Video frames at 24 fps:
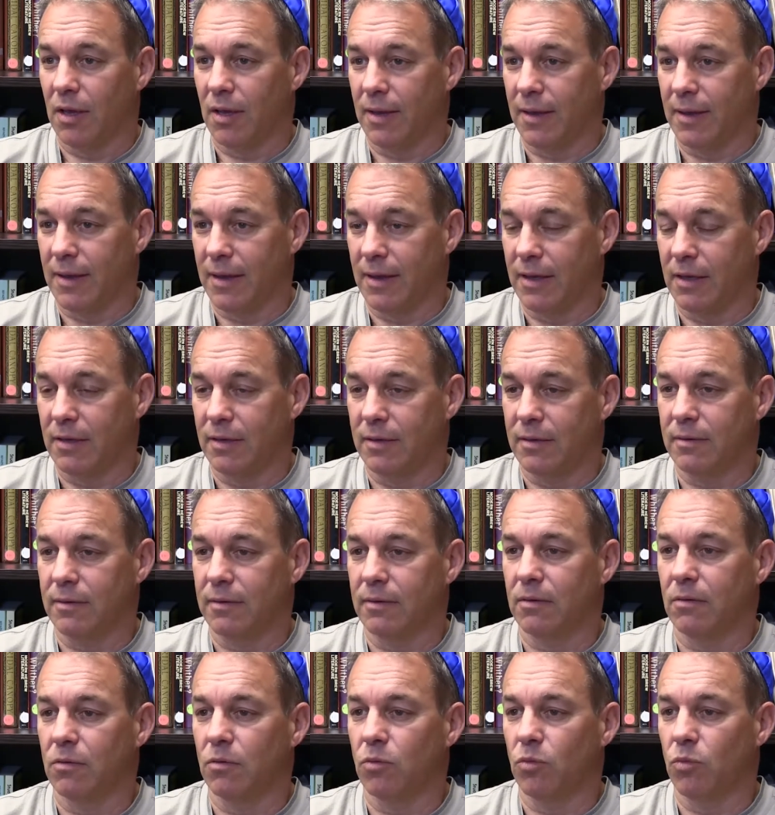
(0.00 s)
And
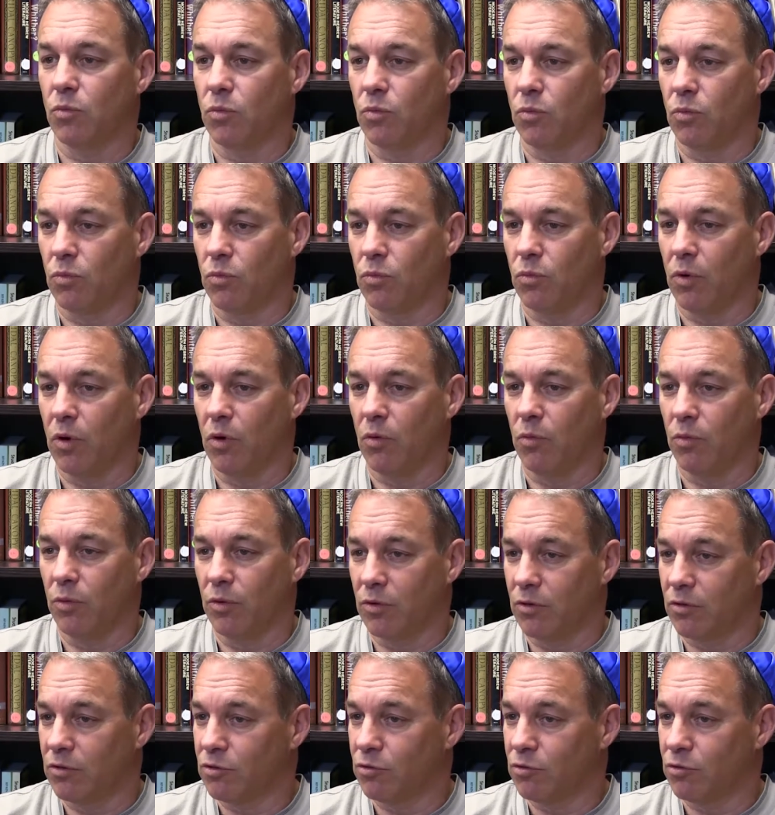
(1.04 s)
what we're